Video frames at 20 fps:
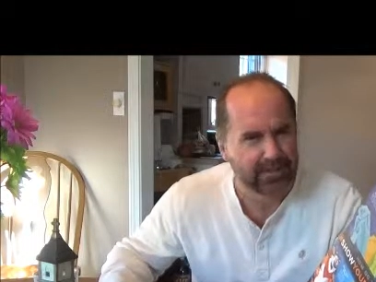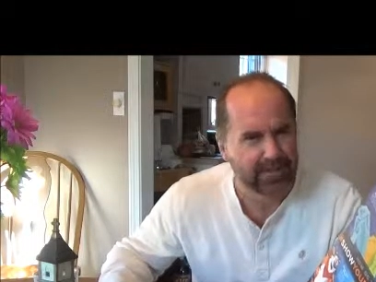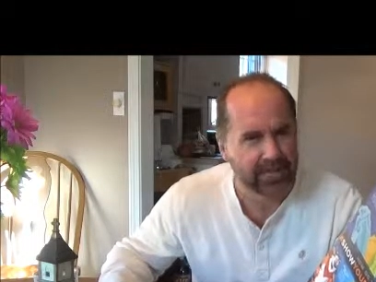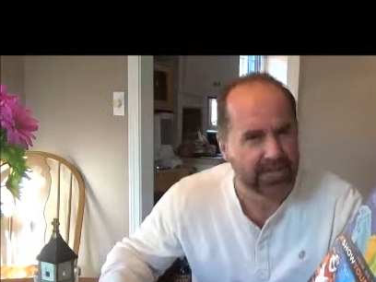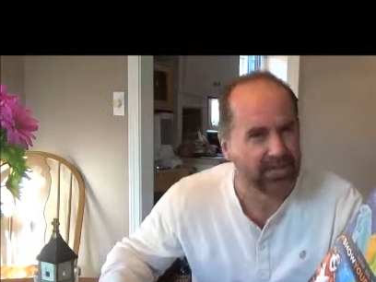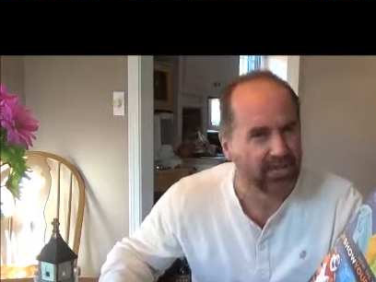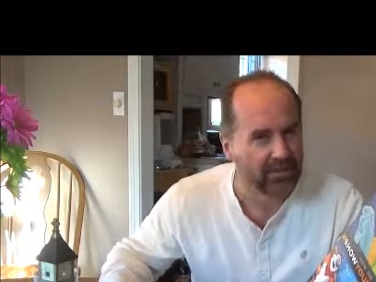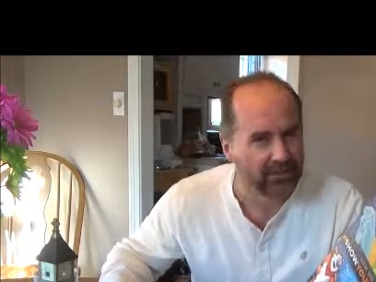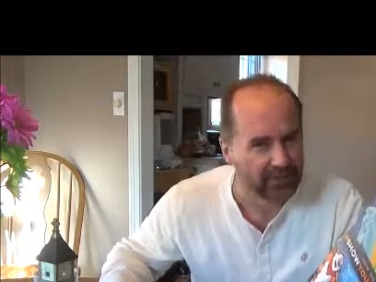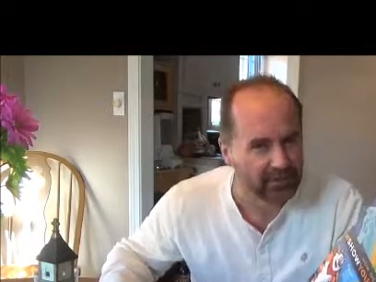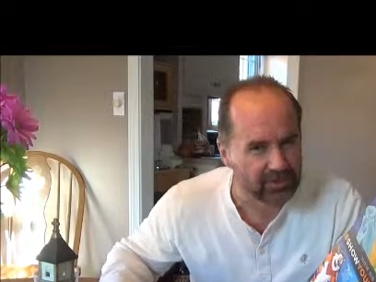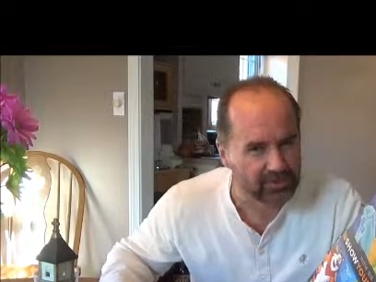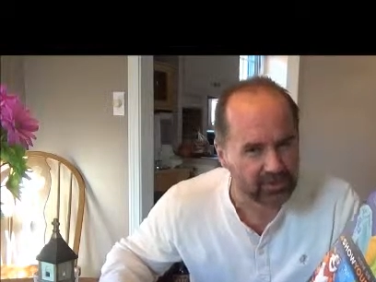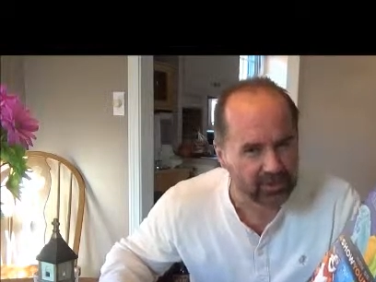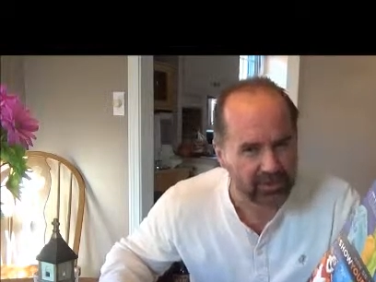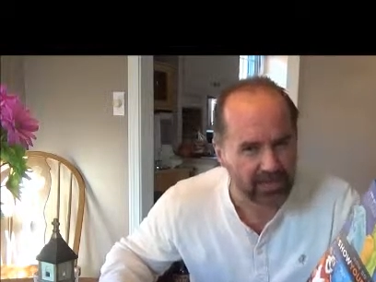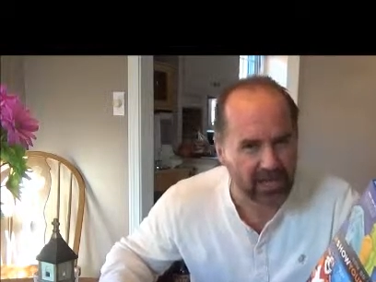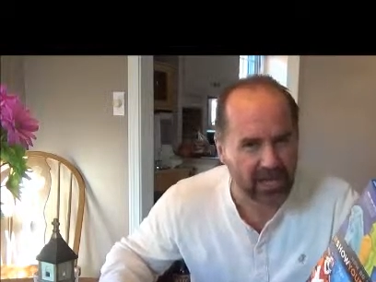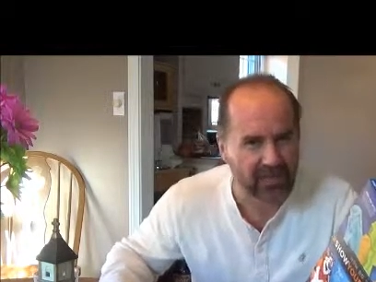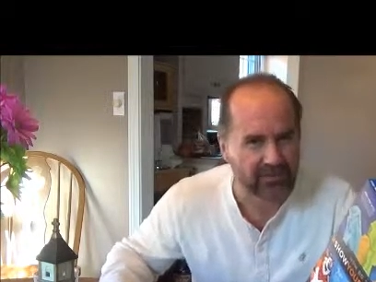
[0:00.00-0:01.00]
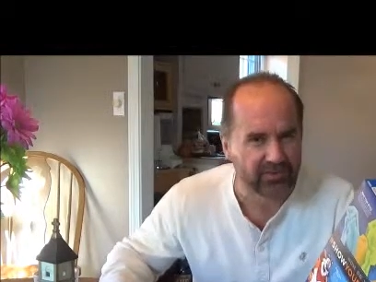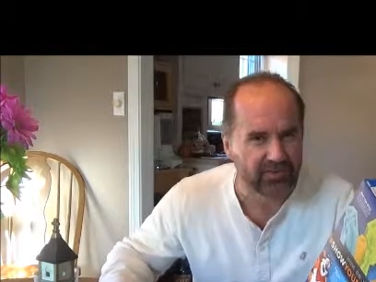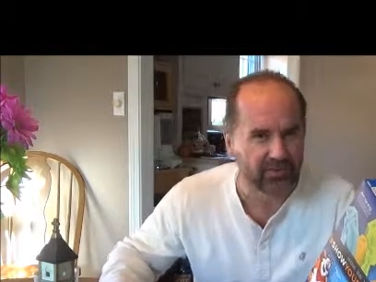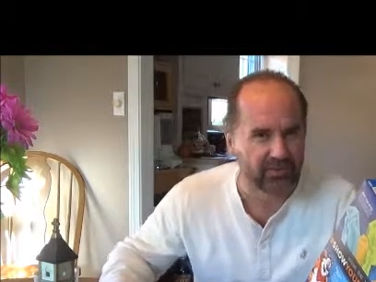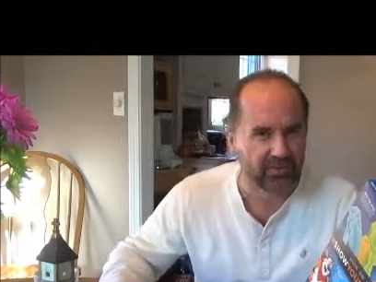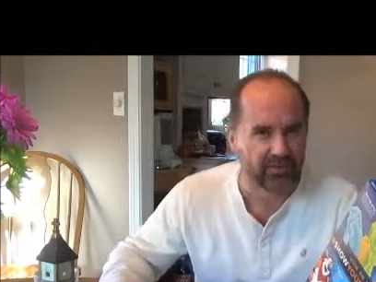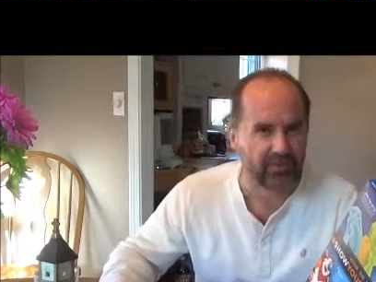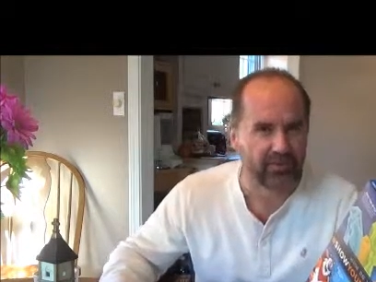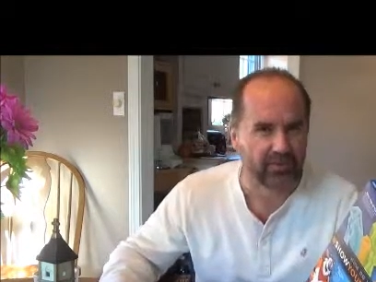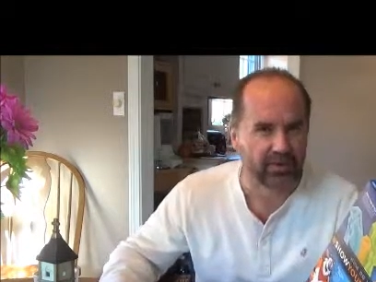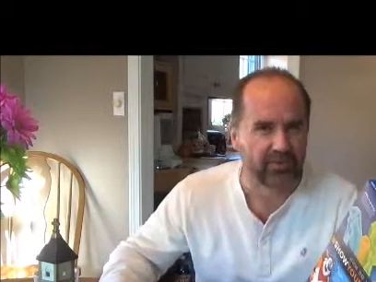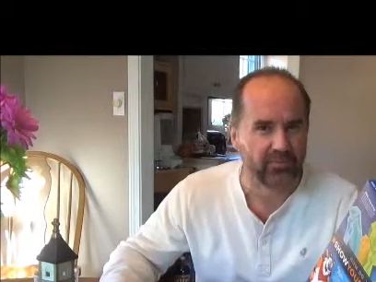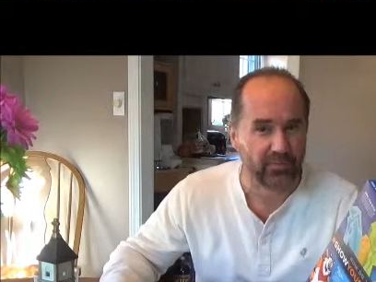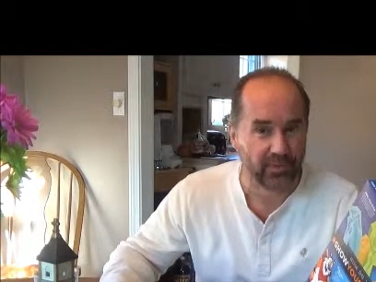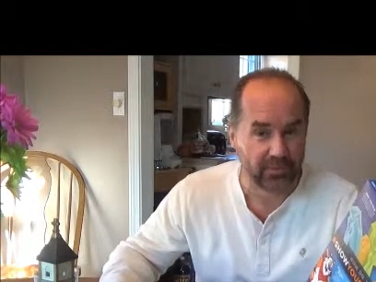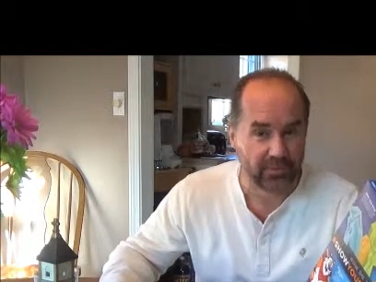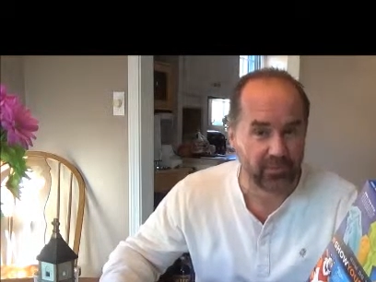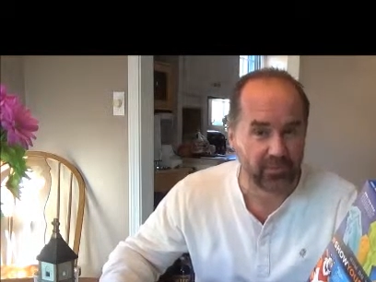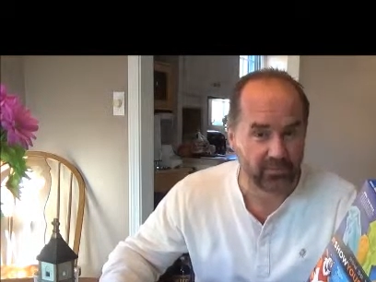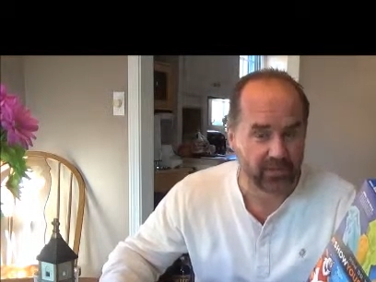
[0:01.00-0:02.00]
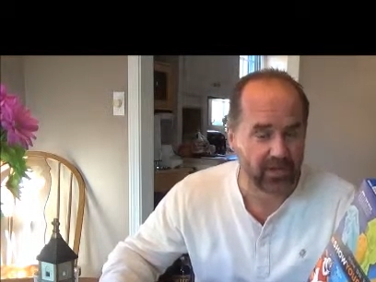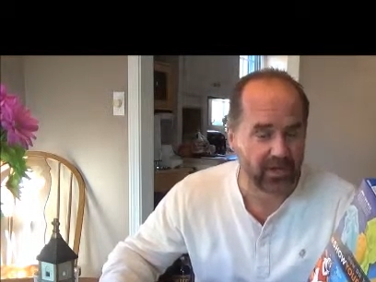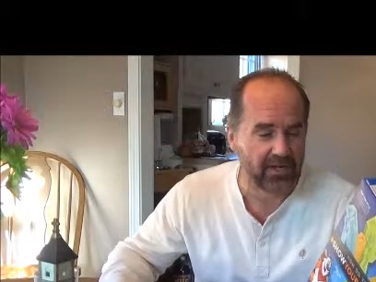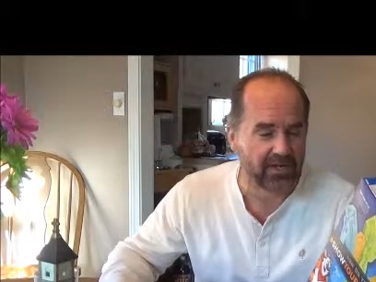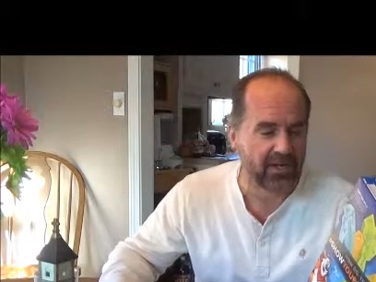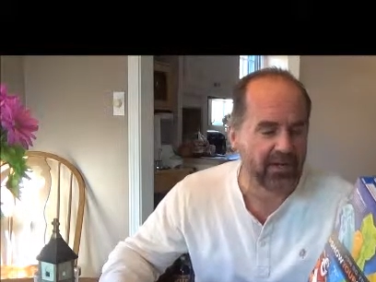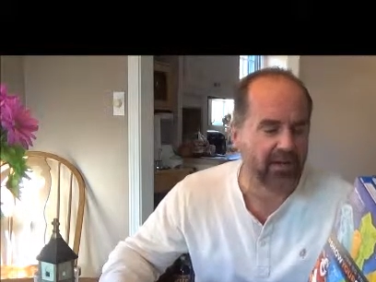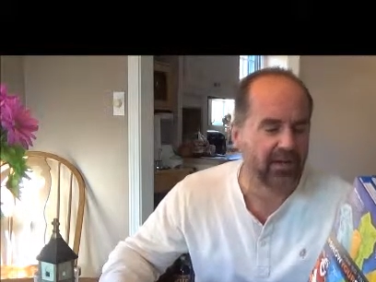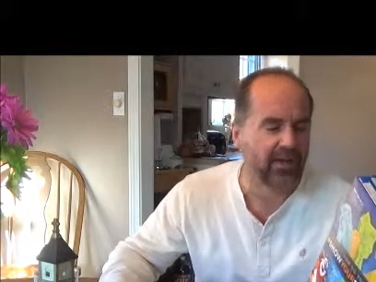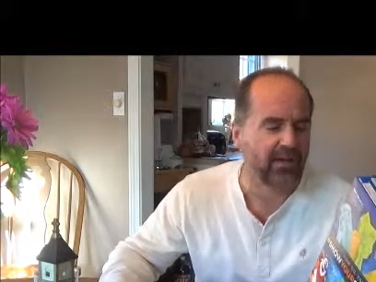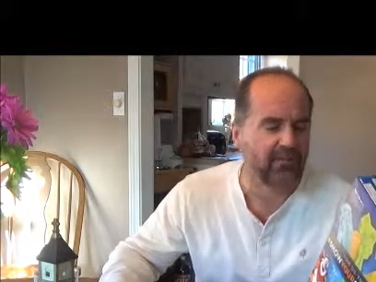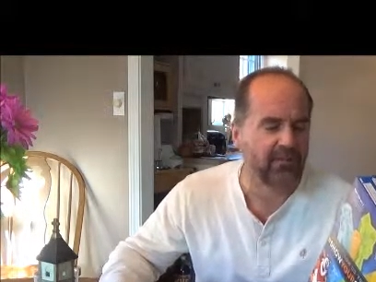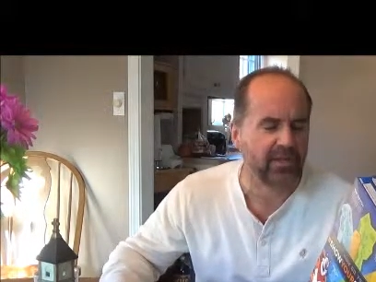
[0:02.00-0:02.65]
I'd love to do a national survey and find out how